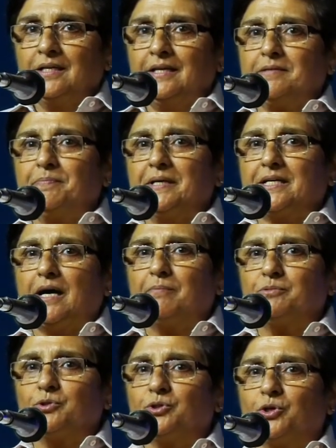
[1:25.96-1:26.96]
Let me
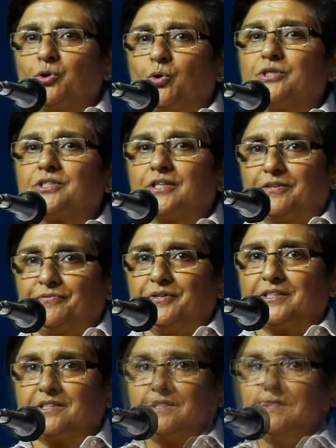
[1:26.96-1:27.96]
come to the road
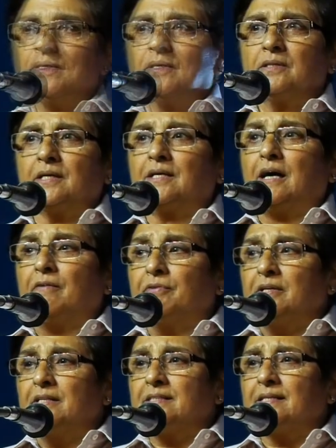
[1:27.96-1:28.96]
surface. The
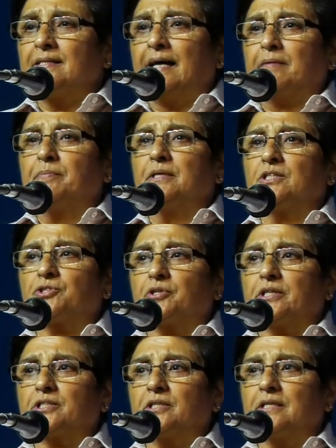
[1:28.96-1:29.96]
governance and
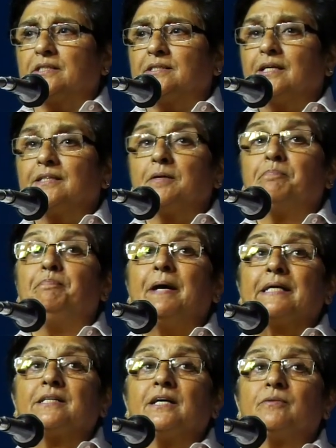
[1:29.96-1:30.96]
administration is the
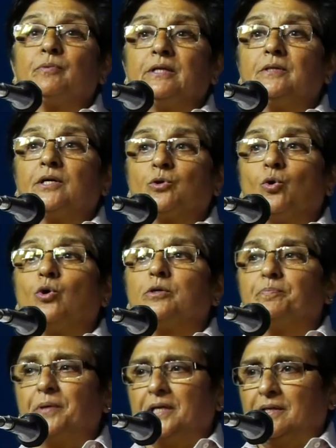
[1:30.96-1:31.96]
better will the
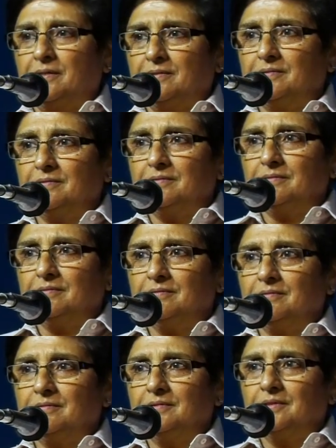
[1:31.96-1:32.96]
road be.
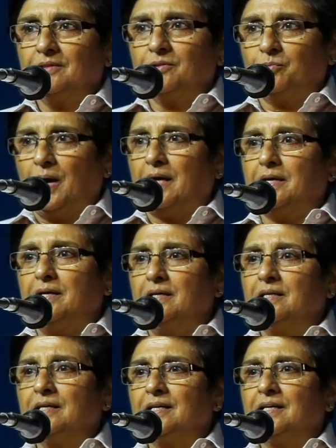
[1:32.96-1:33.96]
Why?
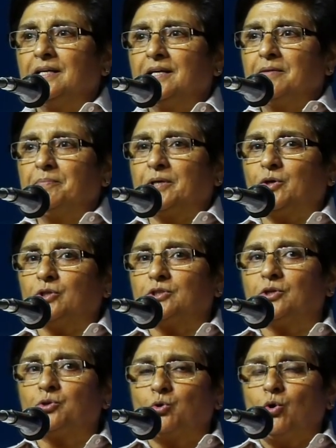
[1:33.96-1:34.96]
Because
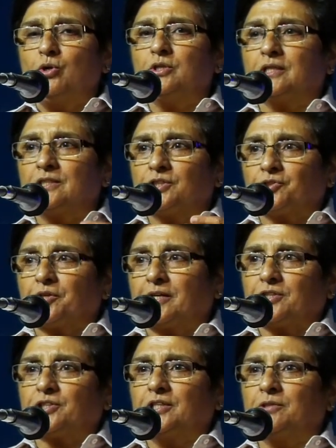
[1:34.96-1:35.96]
the road
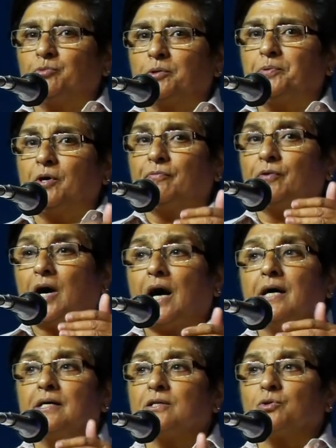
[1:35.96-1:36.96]
construction would be of
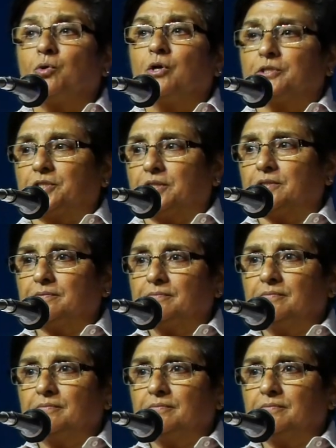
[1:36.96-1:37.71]
higher quality.